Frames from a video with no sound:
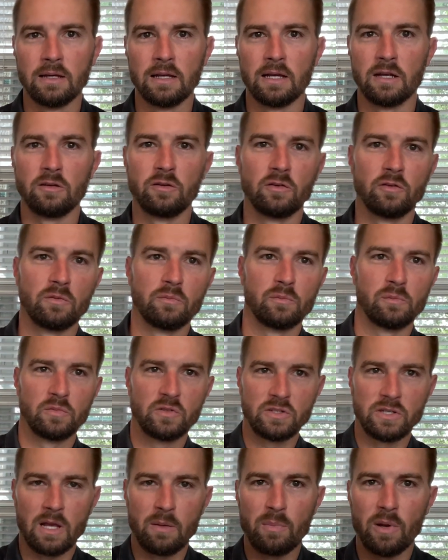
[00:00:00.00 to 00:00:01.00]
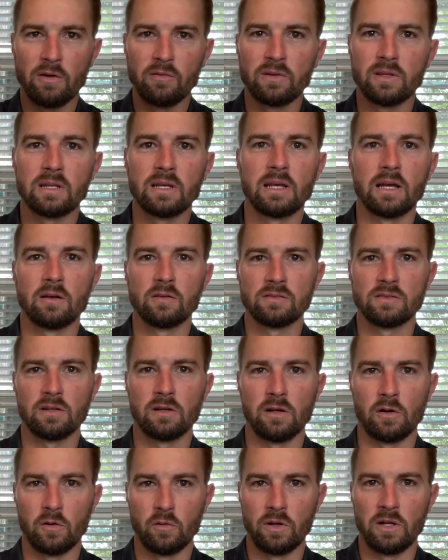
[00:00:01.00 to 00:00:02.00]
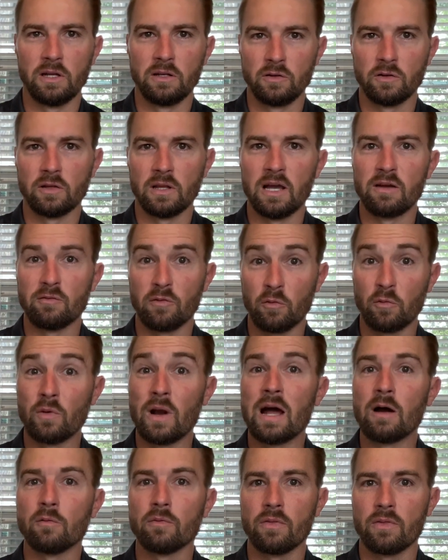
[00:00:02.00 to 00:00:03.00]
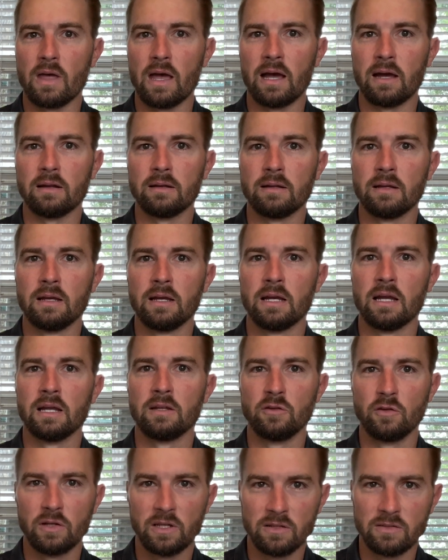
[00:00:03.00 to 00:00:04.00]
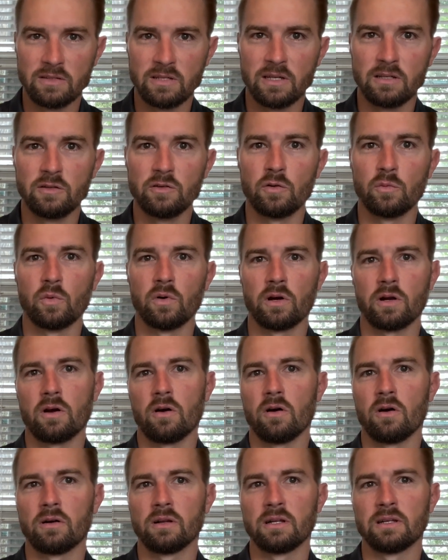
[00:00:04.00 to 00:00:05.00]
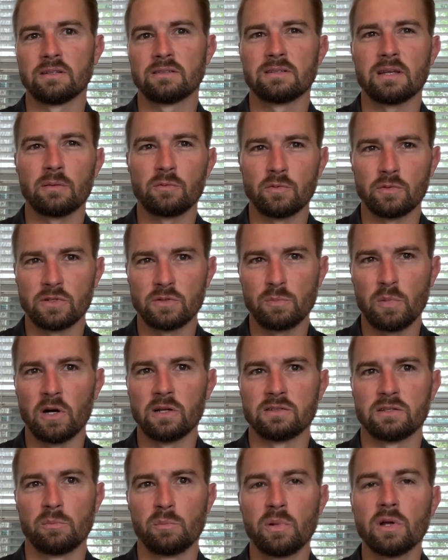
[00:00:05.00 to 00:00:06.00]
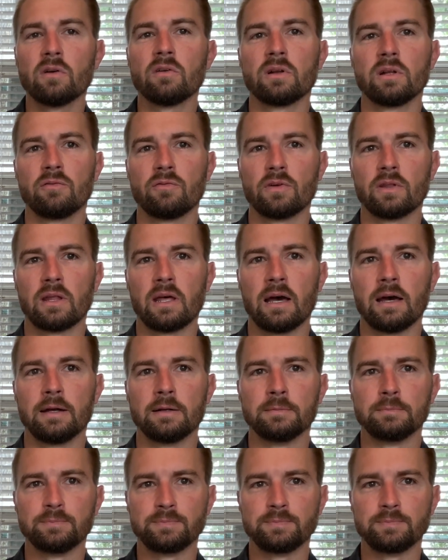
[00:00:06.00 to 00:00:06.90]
and you shape everything else in your life around that, and you continue to work hard and accept responsibility for that,